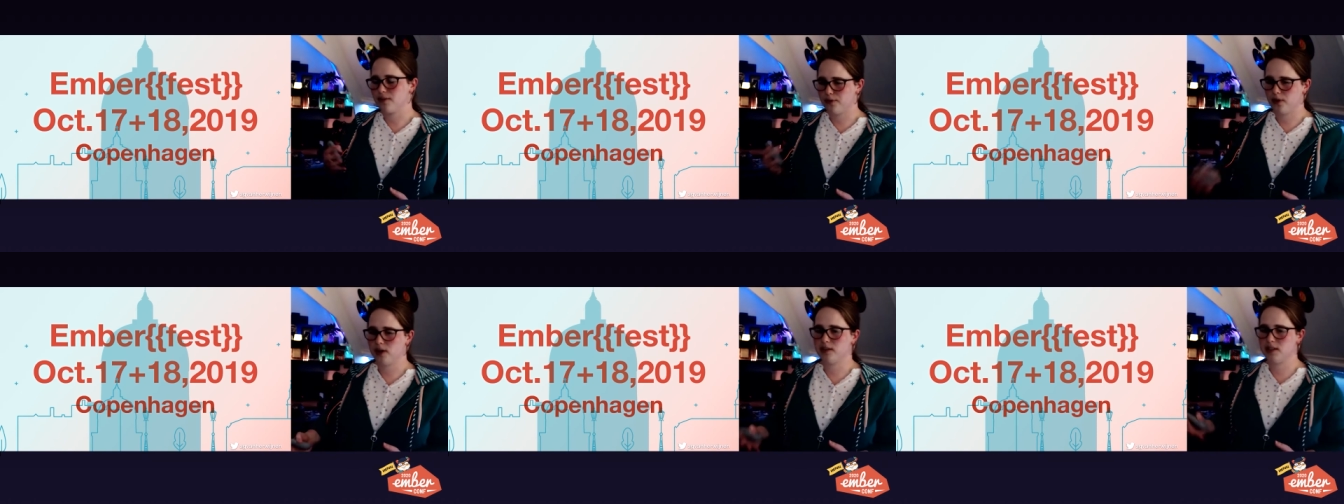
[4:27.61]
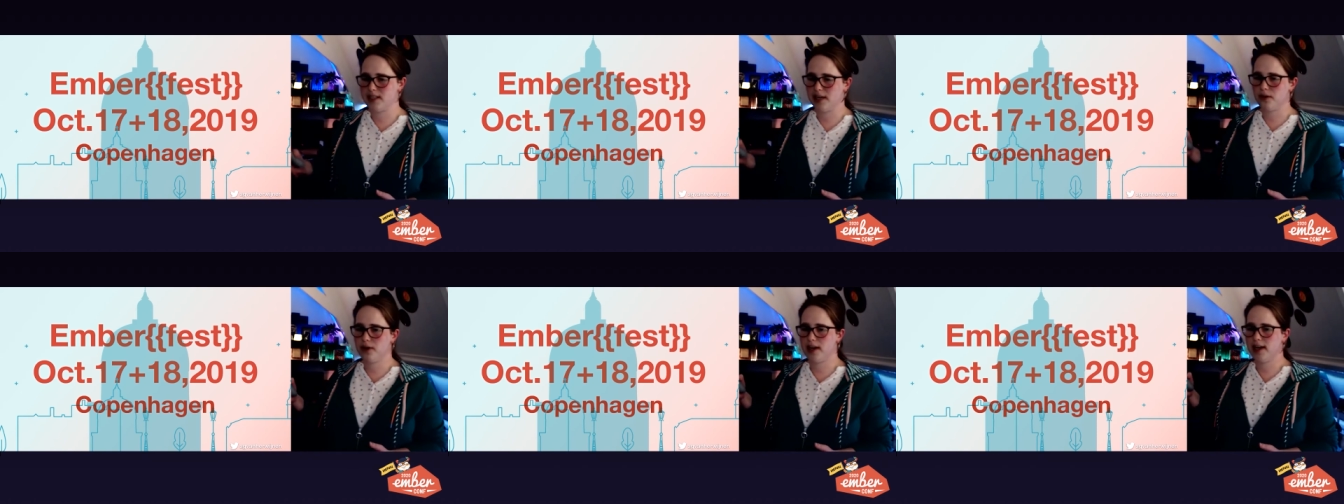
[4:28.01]

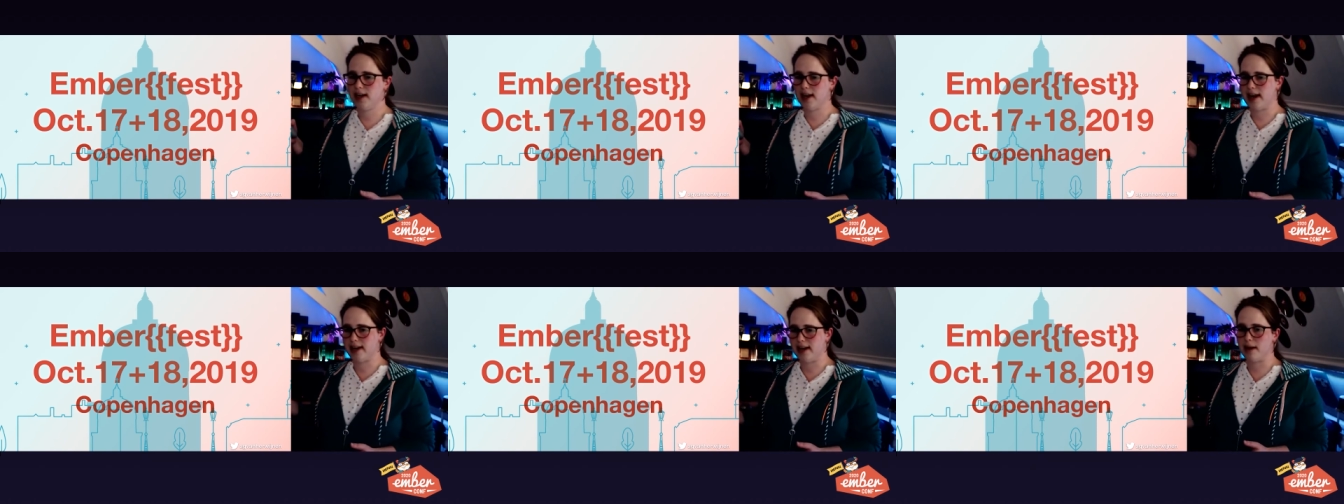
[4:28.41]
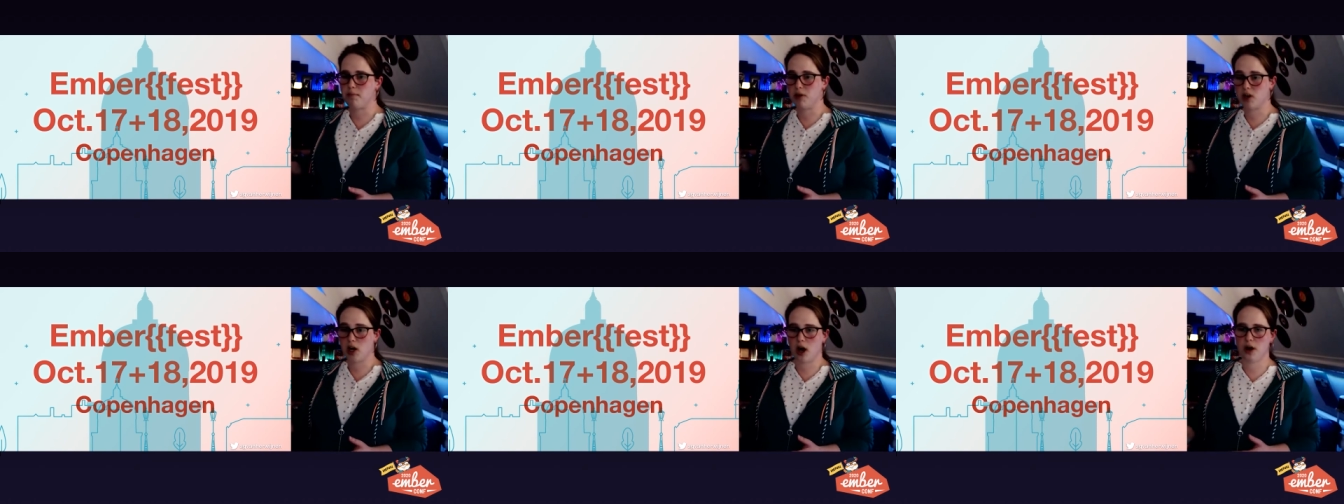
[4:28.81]
volunteering at
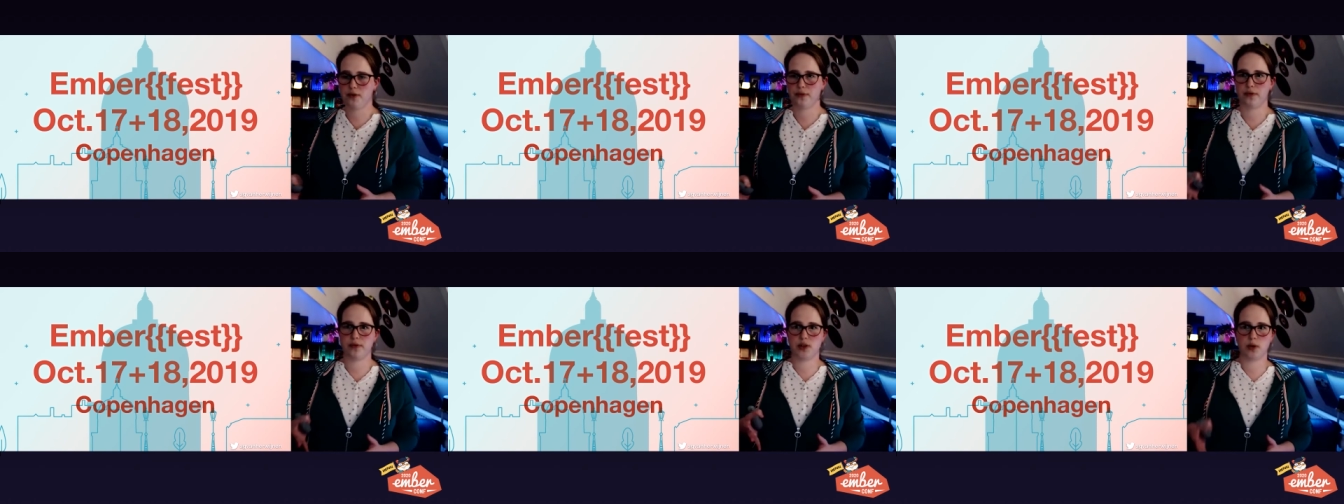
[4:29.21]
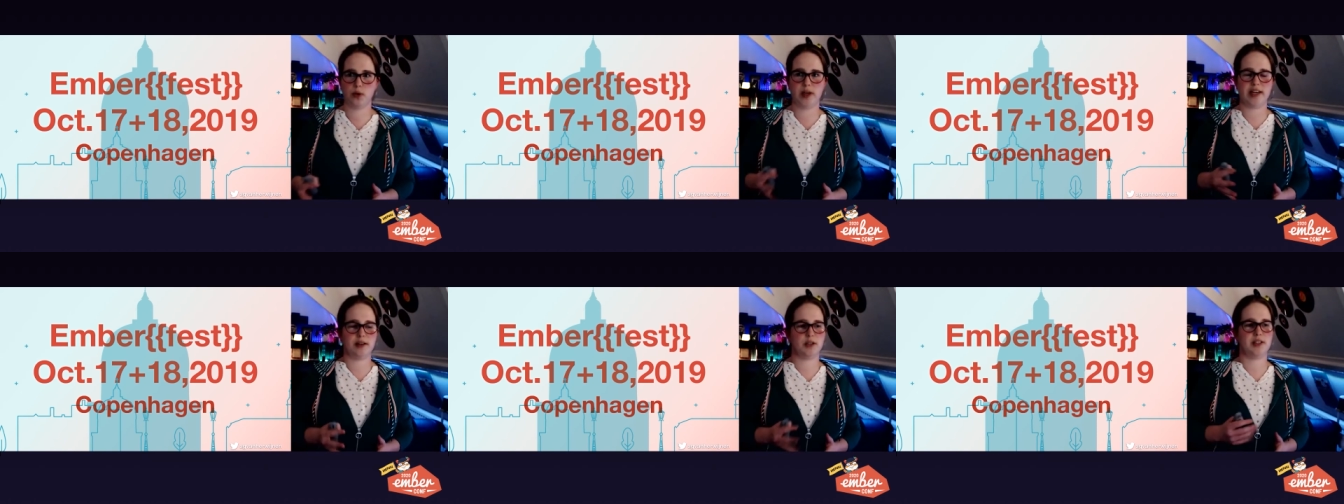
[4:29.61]
EmberConf two
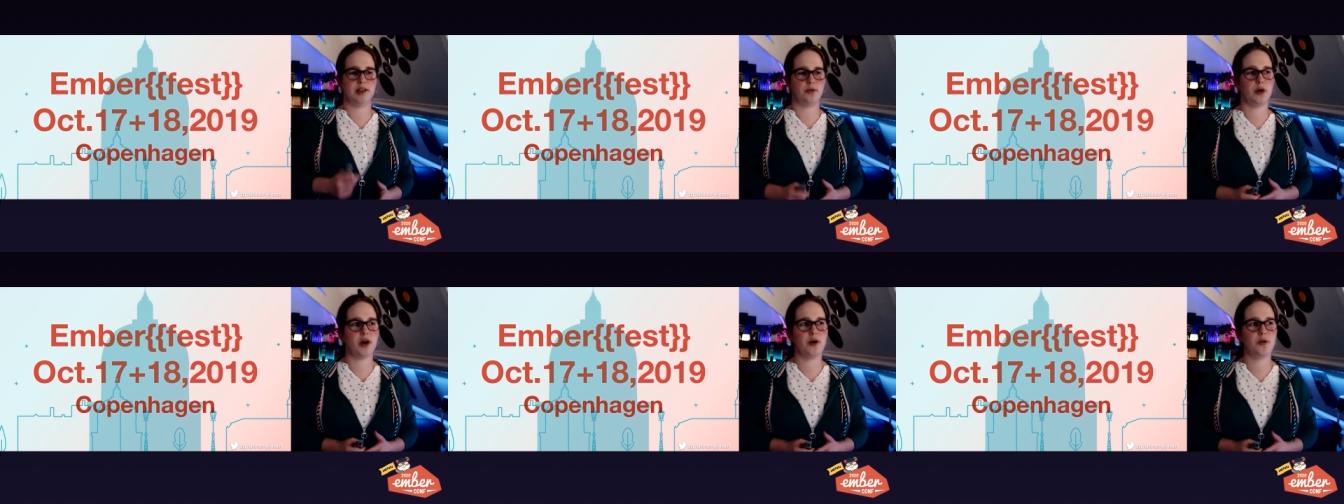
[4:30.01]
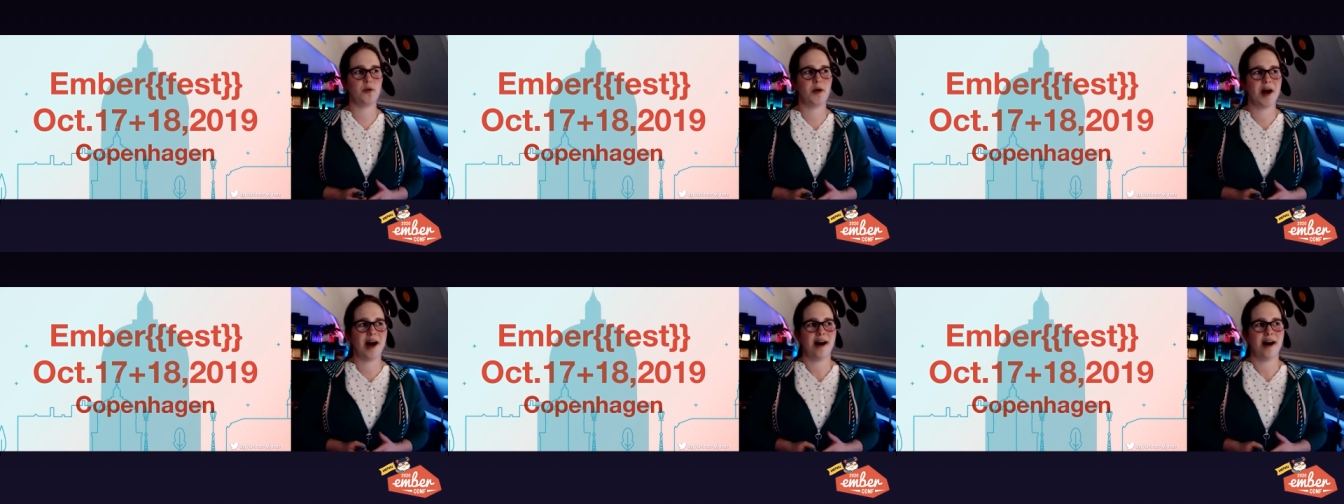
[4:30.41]
years in a row,